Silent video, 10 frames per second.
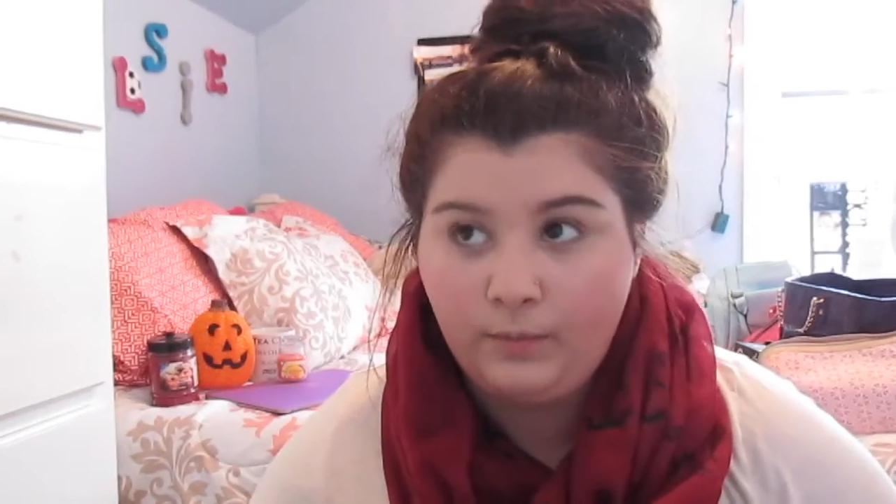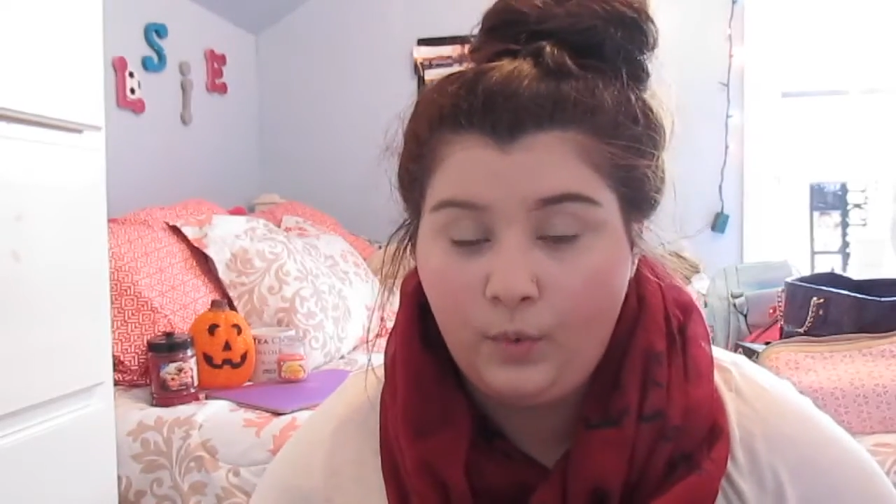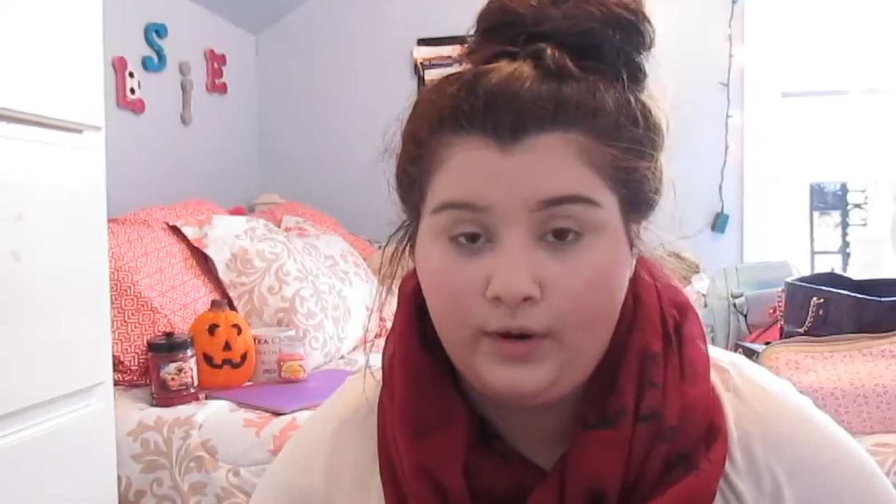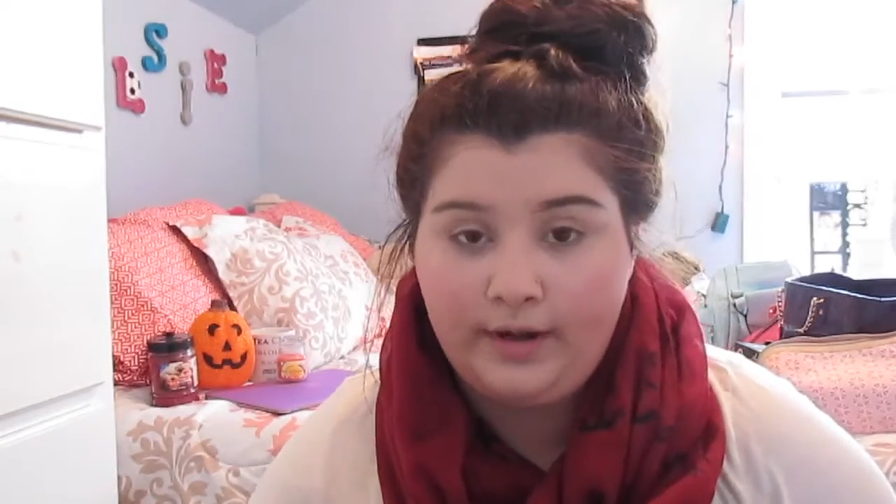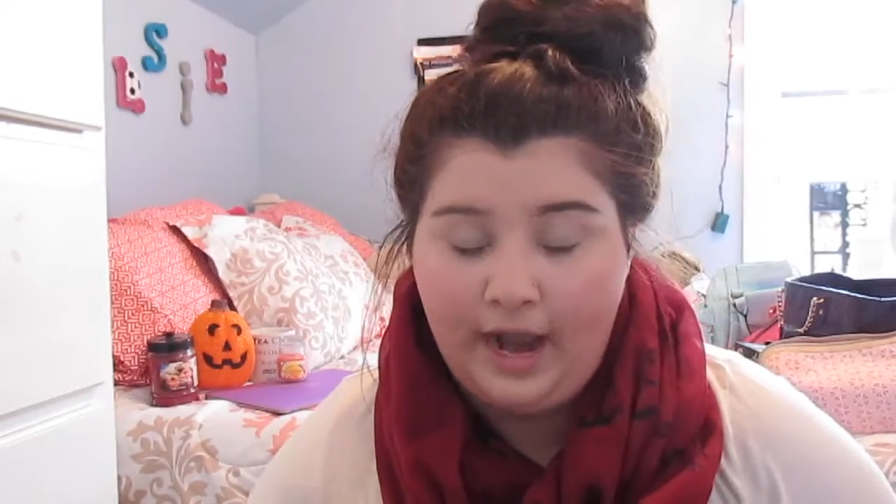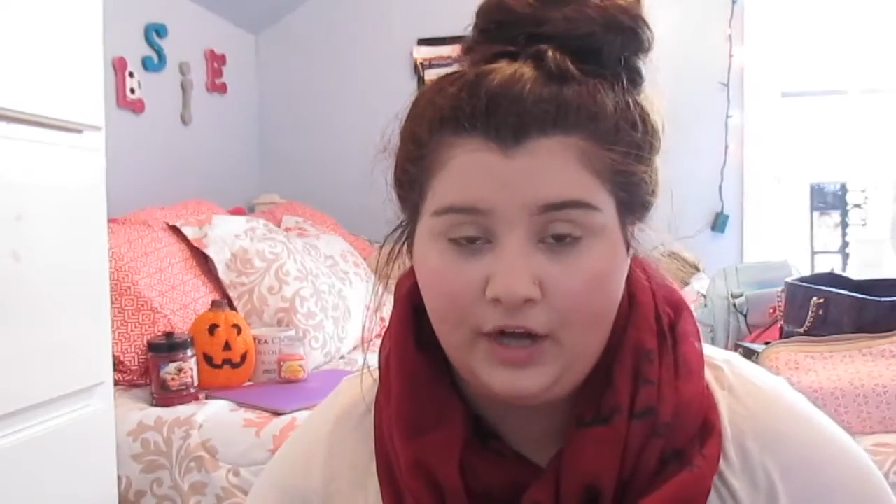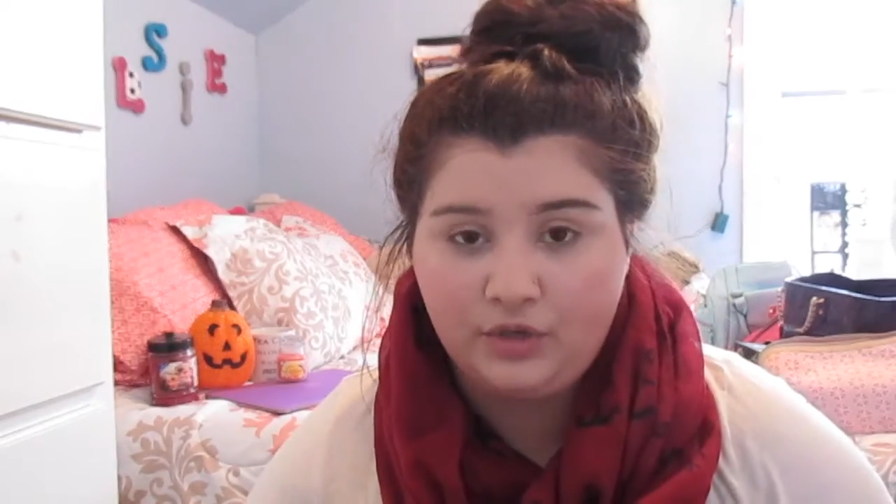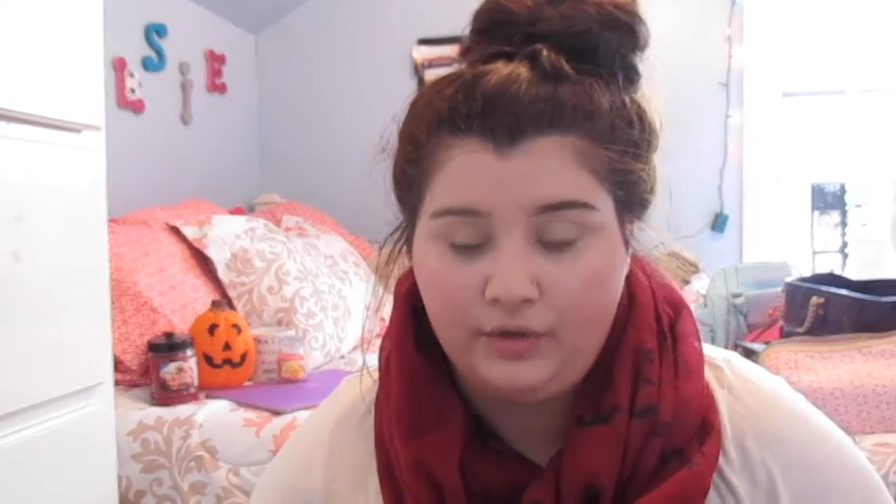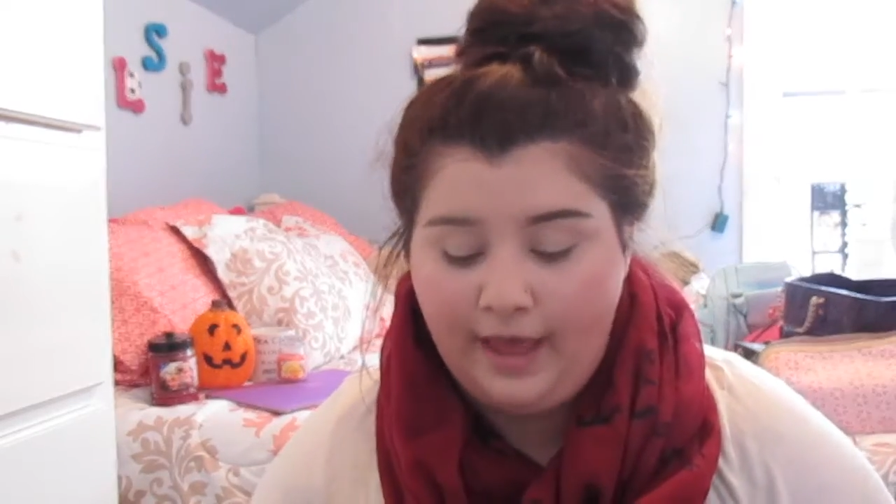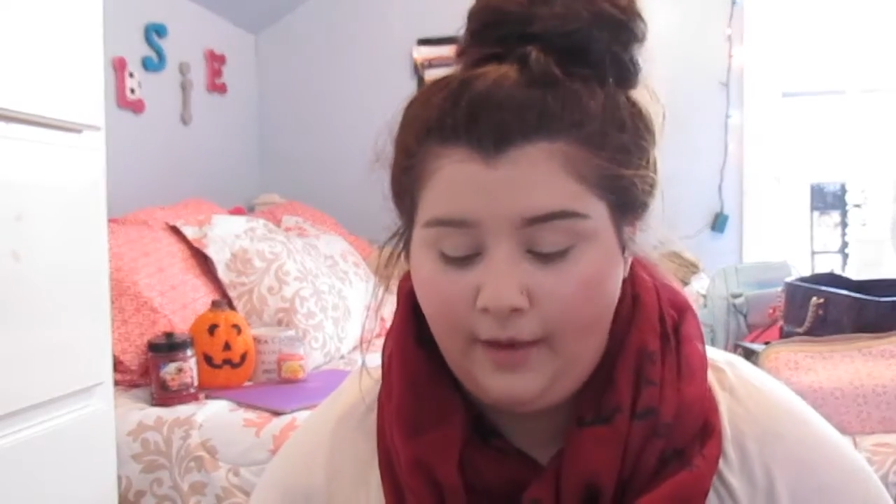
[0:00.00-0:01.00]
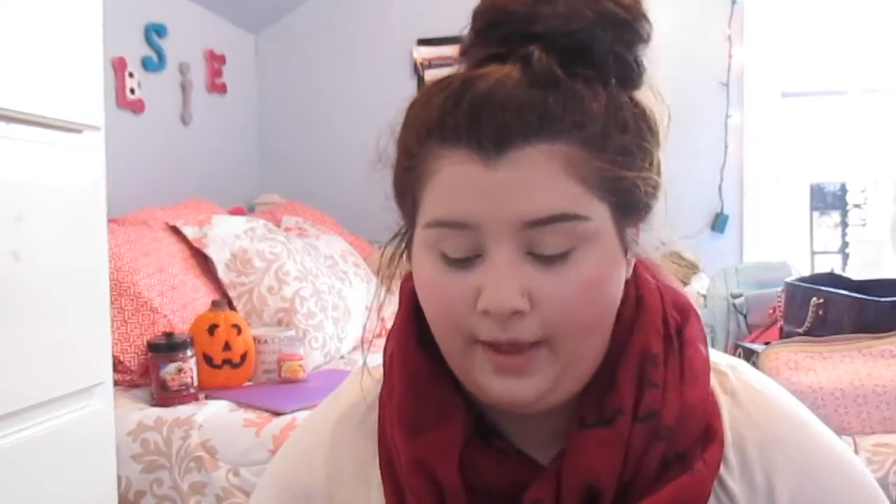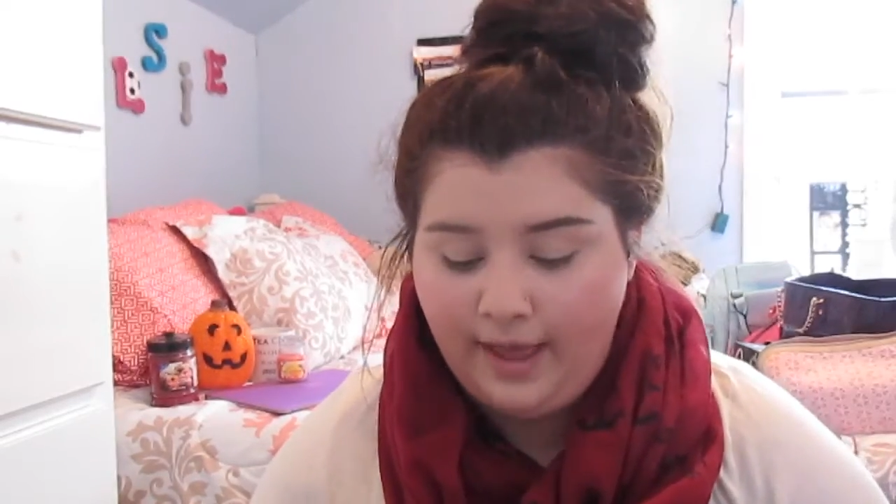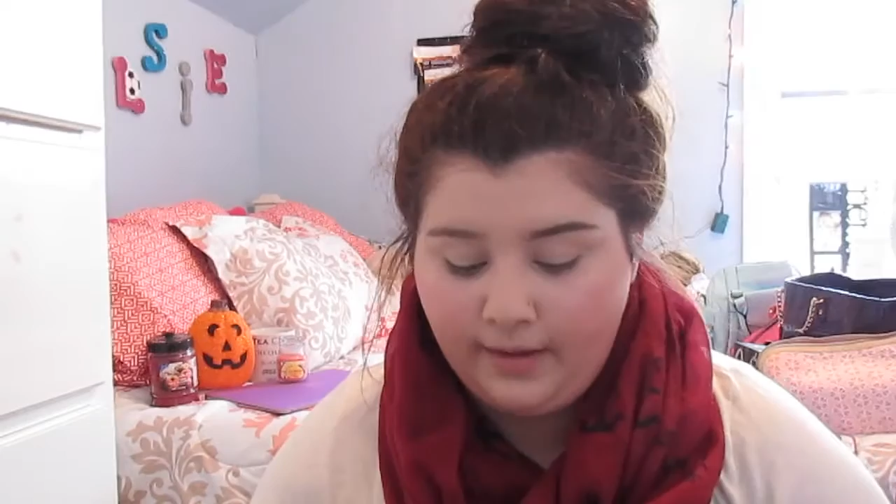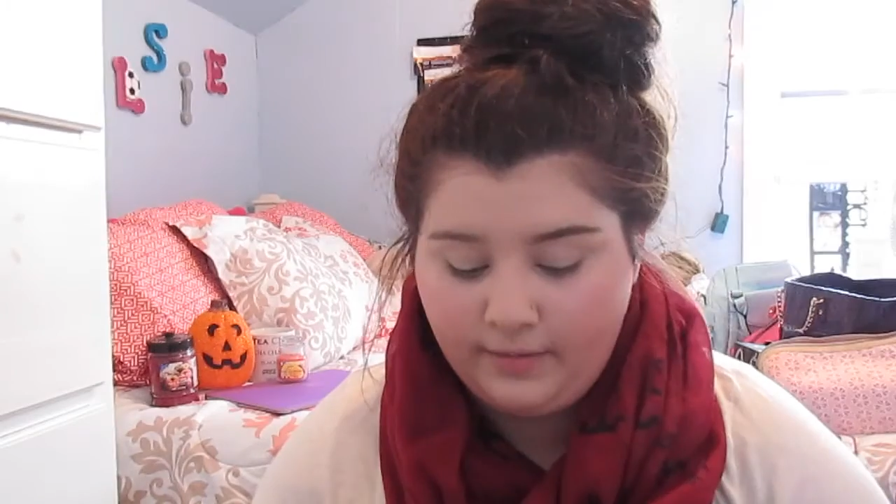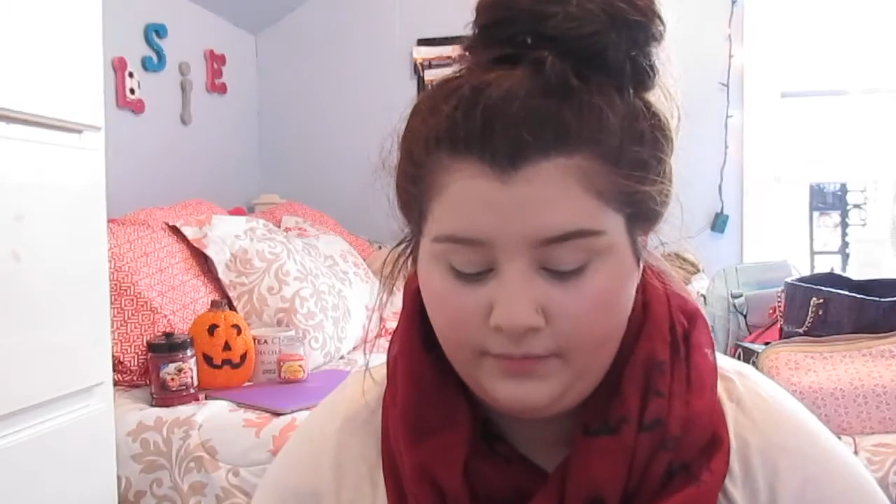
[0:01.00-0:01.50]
more natural that way.